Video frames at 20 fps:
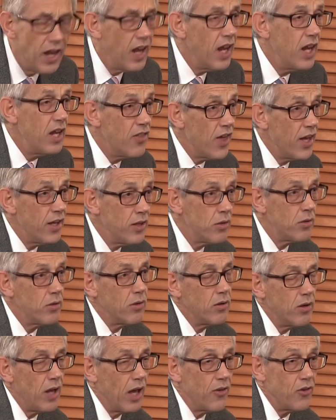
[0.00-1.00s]
He
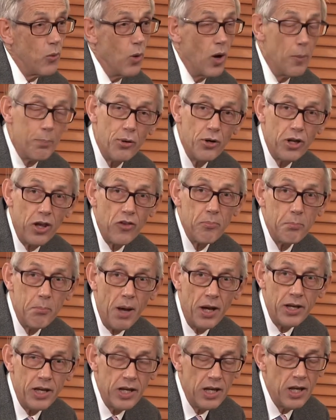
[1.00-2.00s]
then, as it were, put his
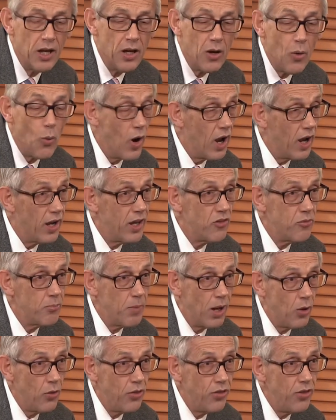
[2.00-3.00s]
money where his
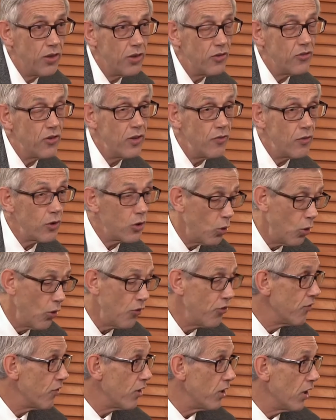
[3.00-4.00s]
mouth is, and in the
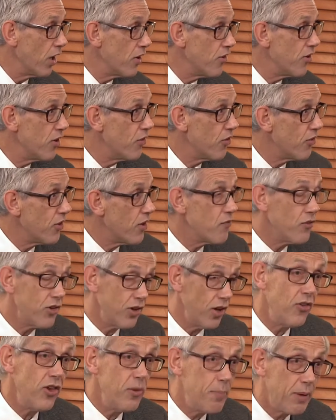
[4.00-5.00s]
course of the
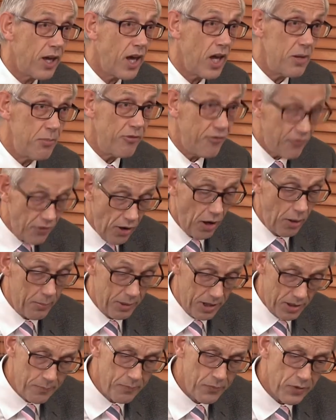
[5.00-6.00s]
1970s, he became a
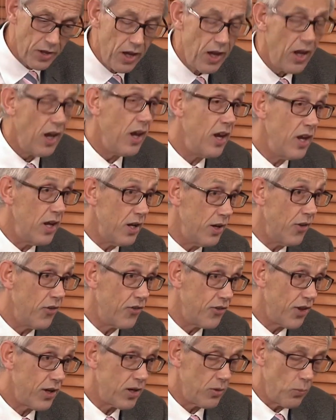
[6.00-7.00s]
farmer. He and his
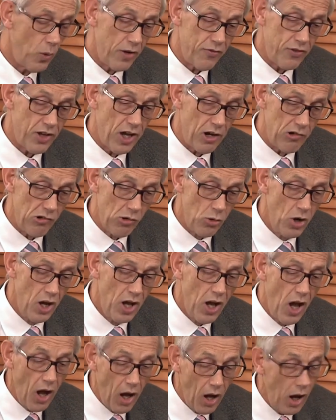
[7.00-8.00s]
second wife, Carol,
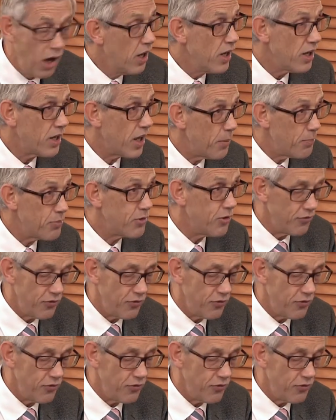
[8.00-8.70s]
uh, kept a